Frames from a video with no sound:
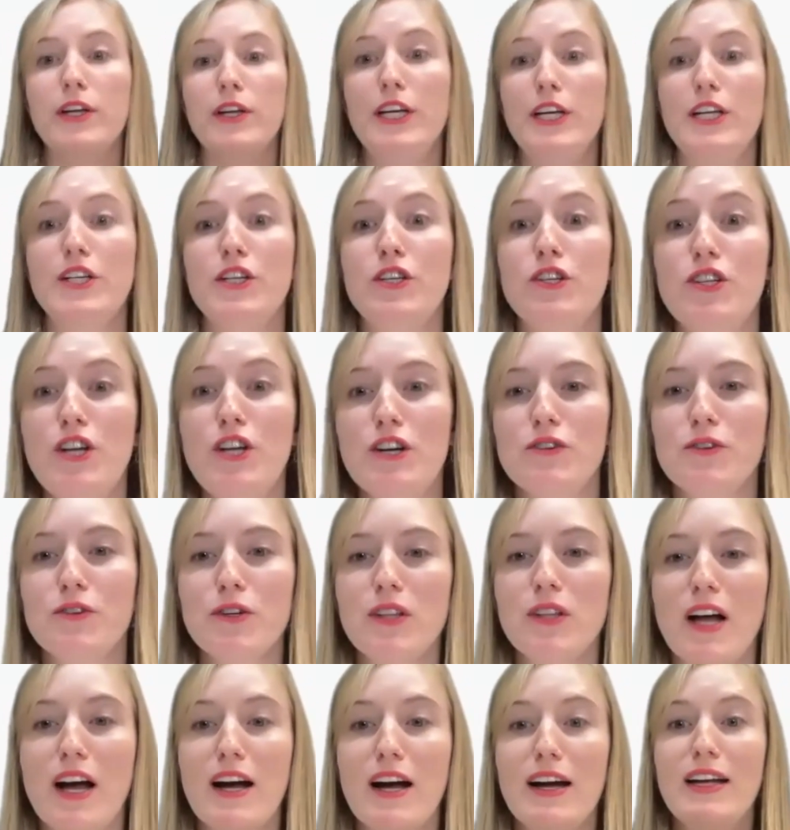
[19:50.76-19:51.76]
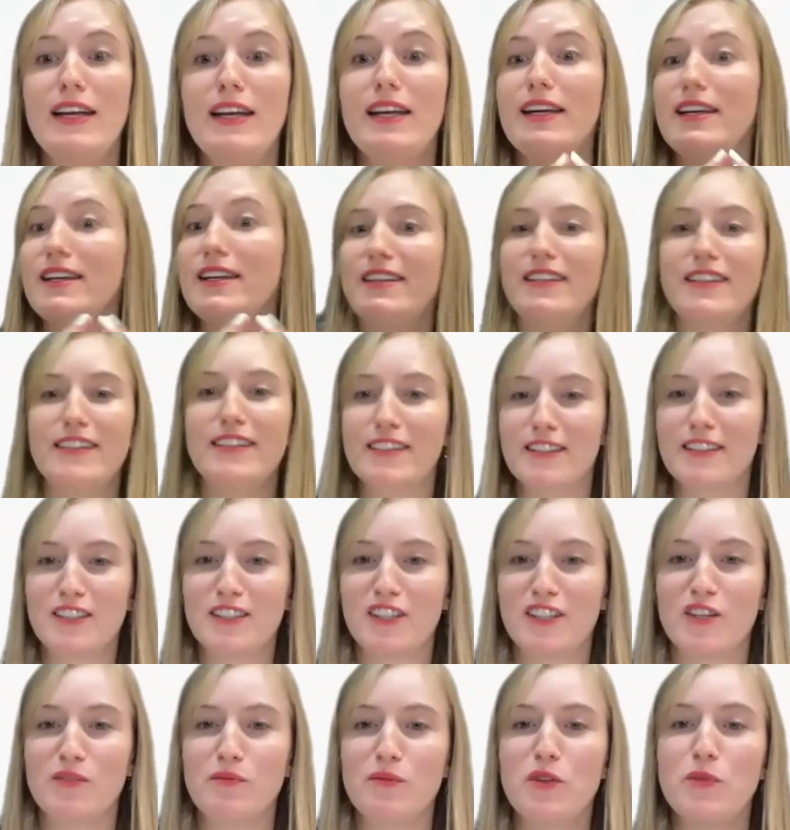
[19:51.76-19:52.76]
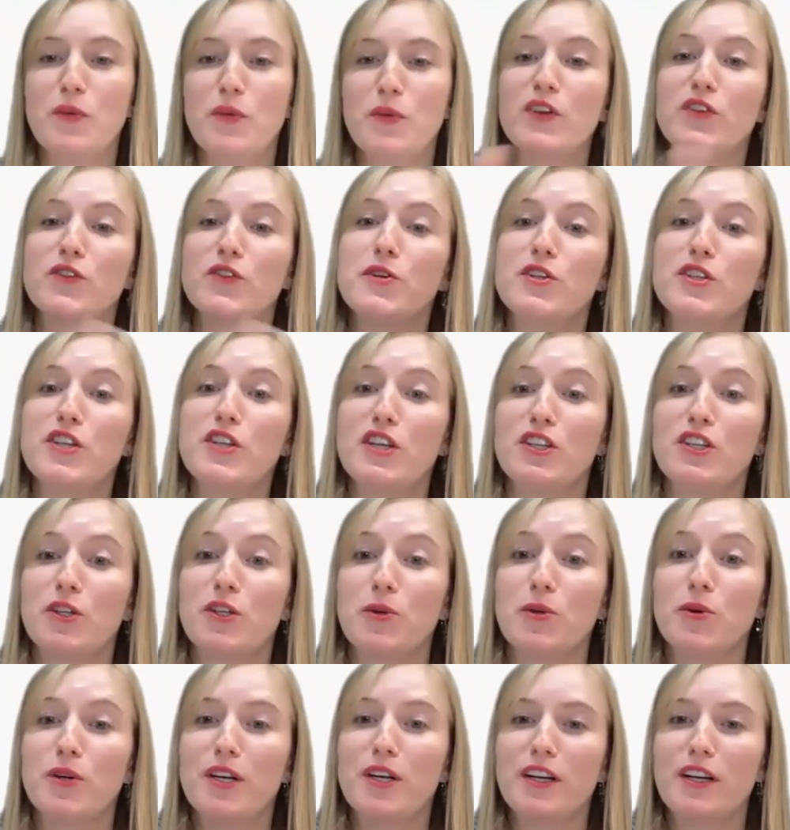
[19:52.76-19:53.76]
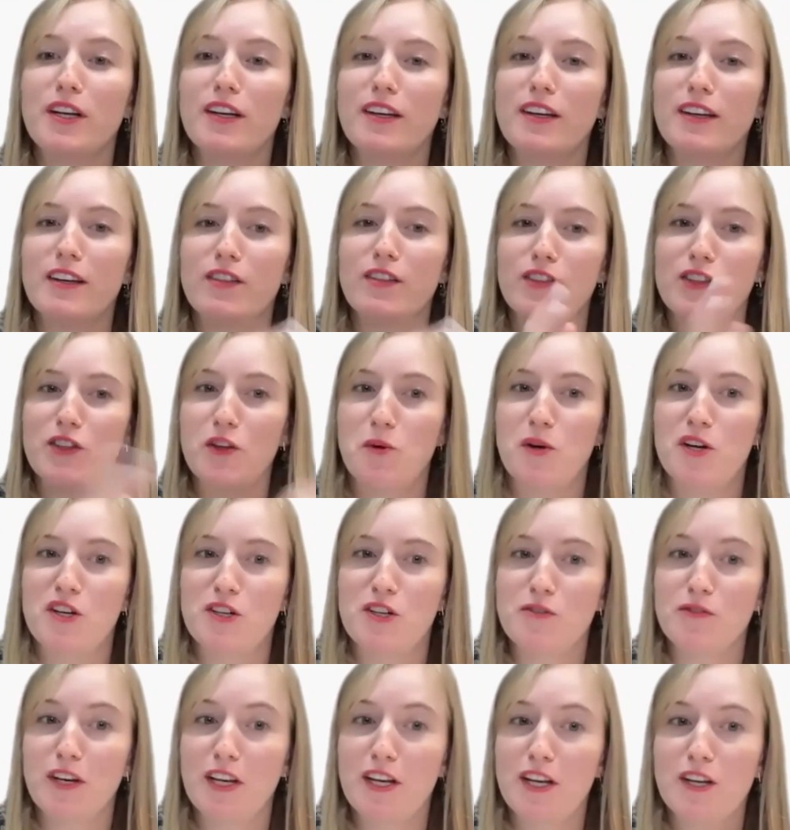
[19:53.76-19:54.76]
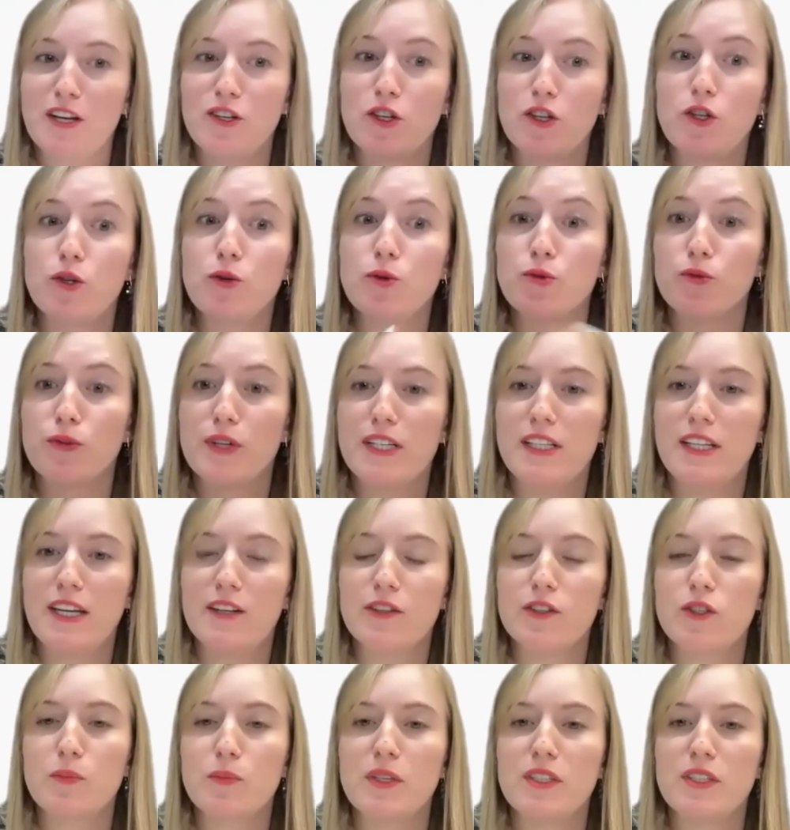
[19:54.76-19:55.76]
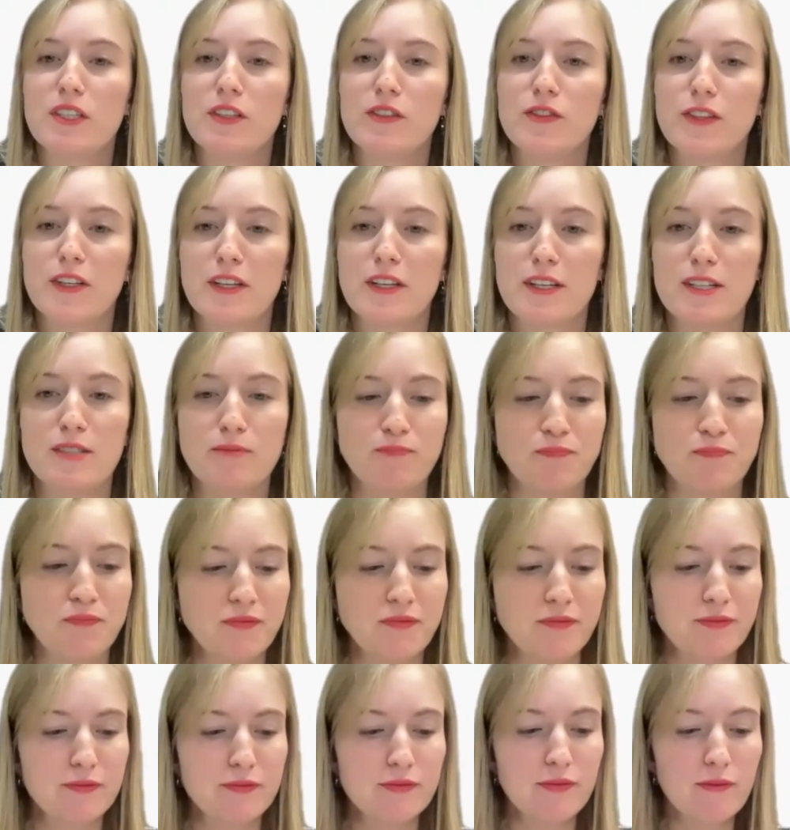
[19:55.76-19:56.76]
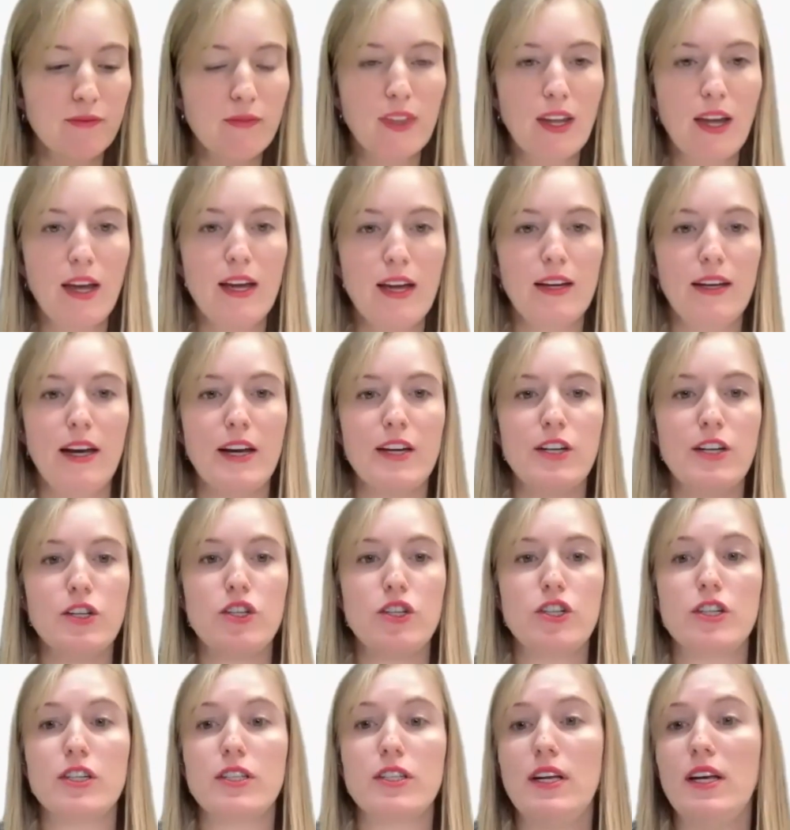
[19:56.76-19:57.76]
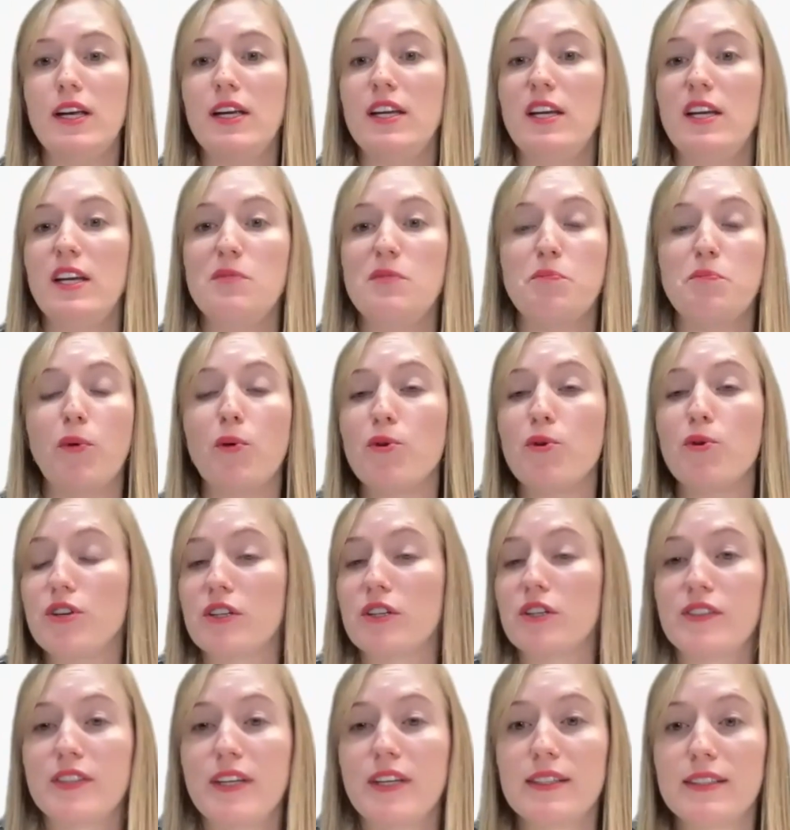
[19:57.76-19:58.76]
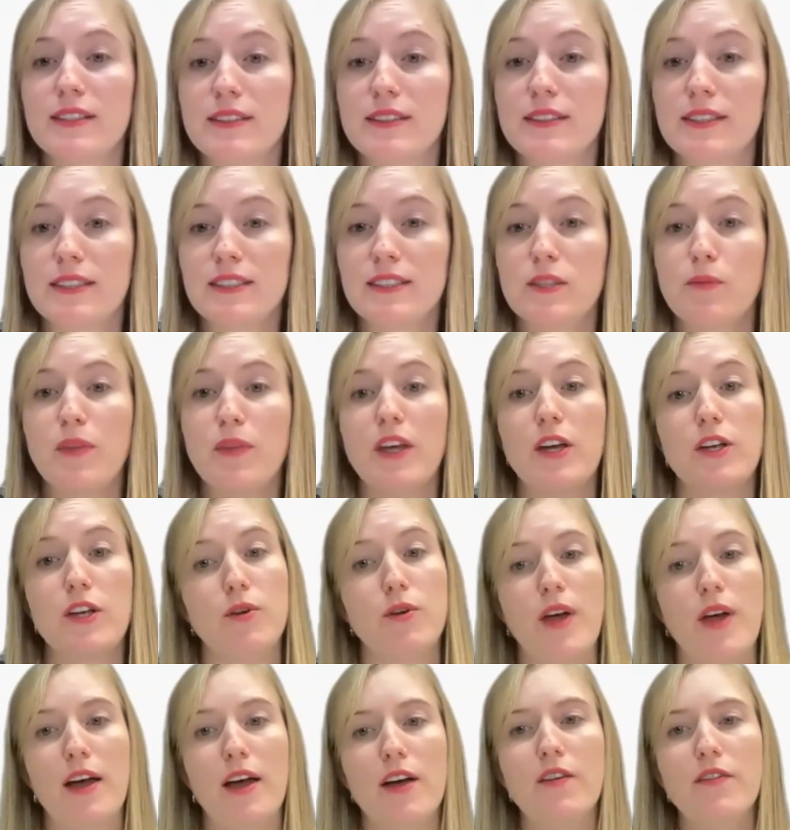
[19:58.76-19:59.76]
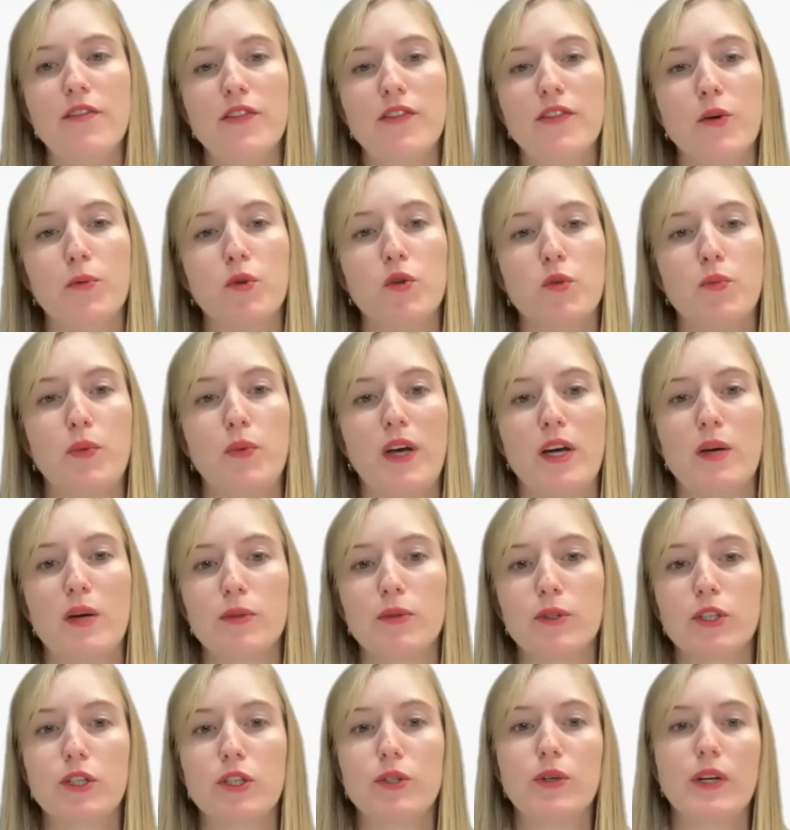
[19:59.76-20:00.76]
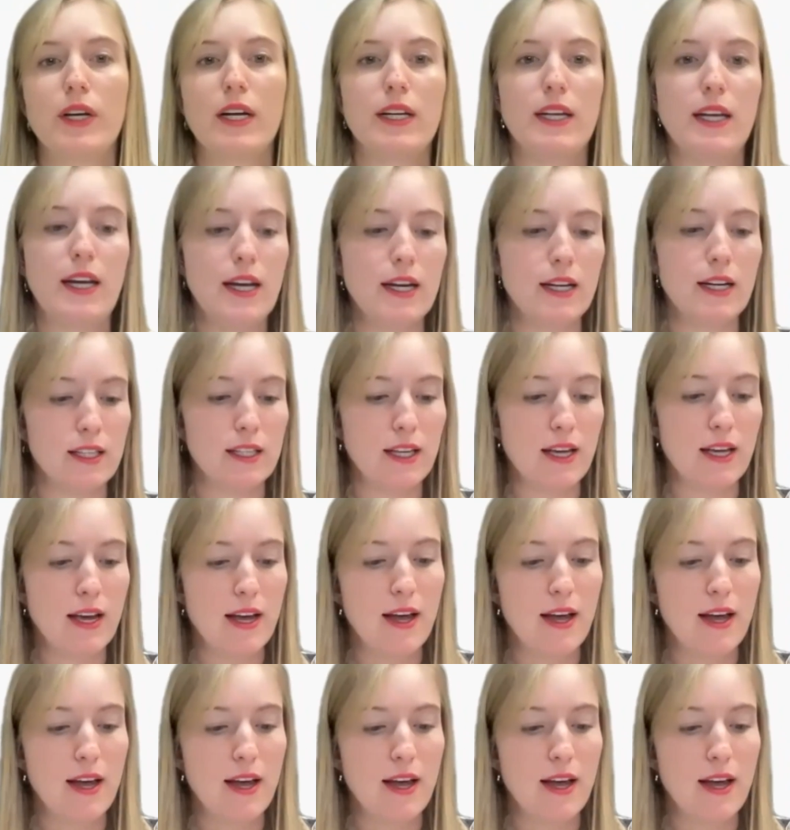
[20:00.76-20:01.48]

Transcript: In general, any systems, but if we're just talking, if the question related to retail specifically, Again, it's just any point of sale system that you have that will be able to connect.